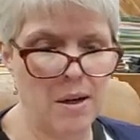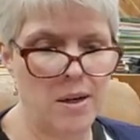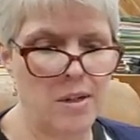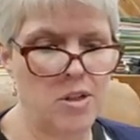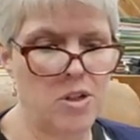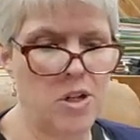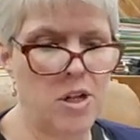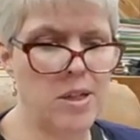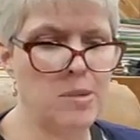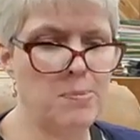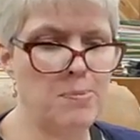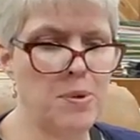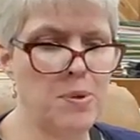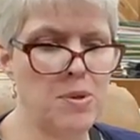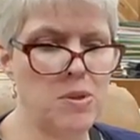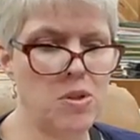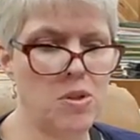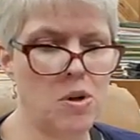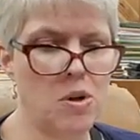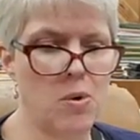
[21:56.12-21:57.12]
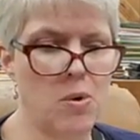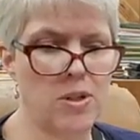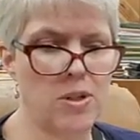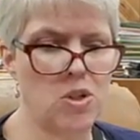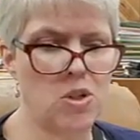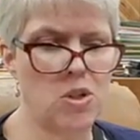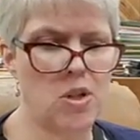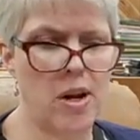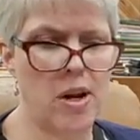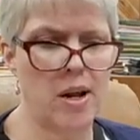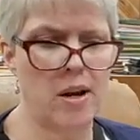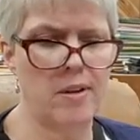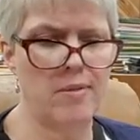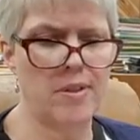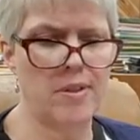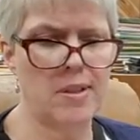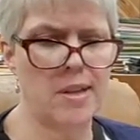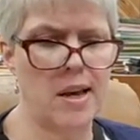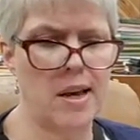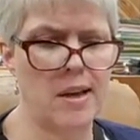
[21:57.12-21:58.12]
Chase pushed the question out of
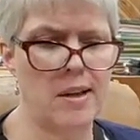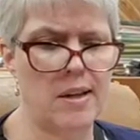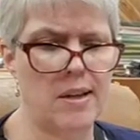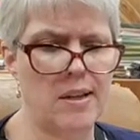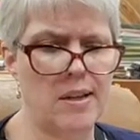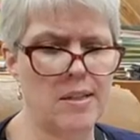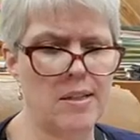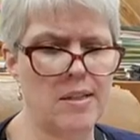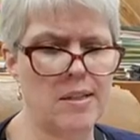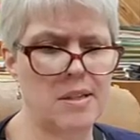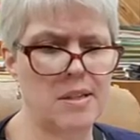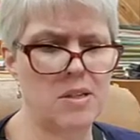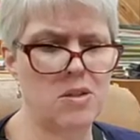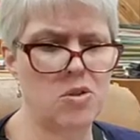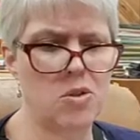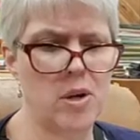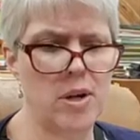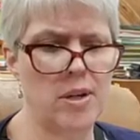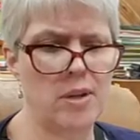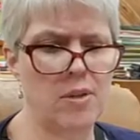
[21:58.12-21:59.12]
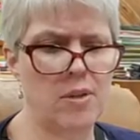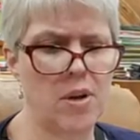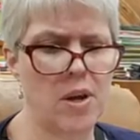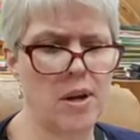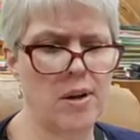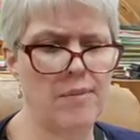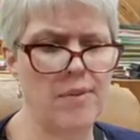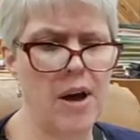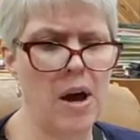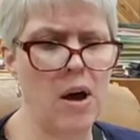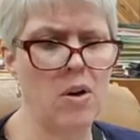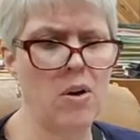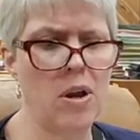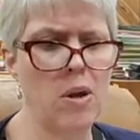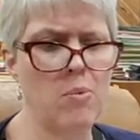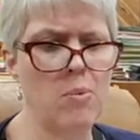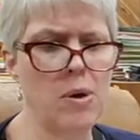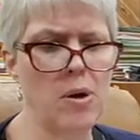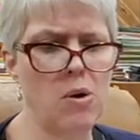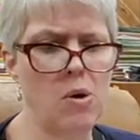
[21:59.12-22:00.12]
his head and instead tried to think of how he
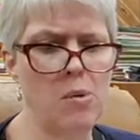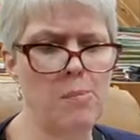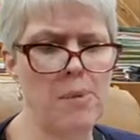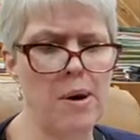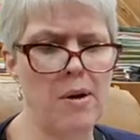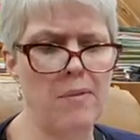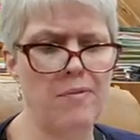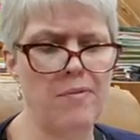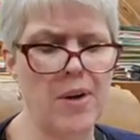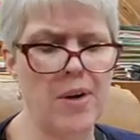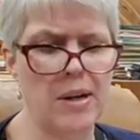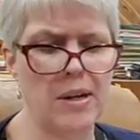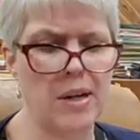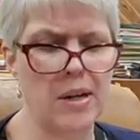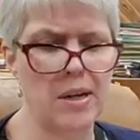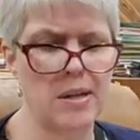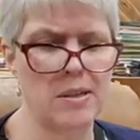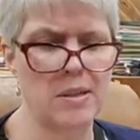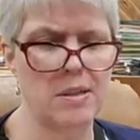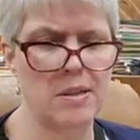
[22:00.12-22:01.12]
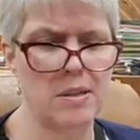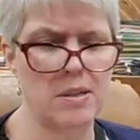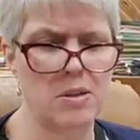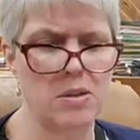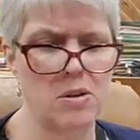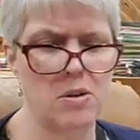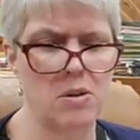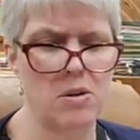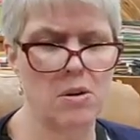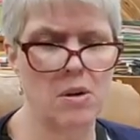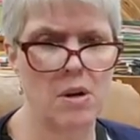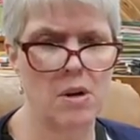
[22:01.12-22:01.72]
would go about finding his sister.